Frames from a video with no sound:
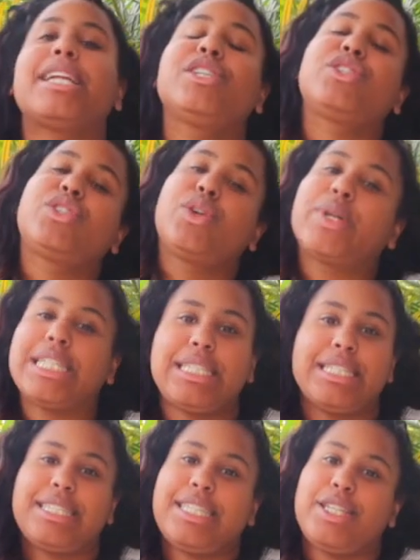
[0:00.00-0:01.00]
it's so good
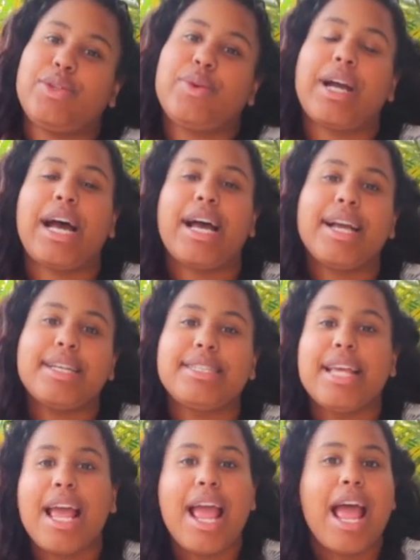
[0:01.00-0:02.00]
to see you
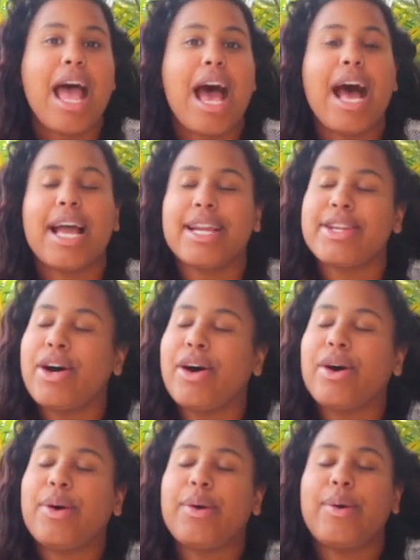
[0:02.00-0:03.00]
guys. I
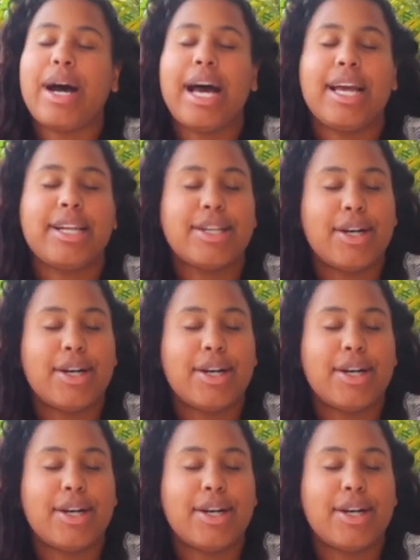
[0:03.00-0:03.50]
know I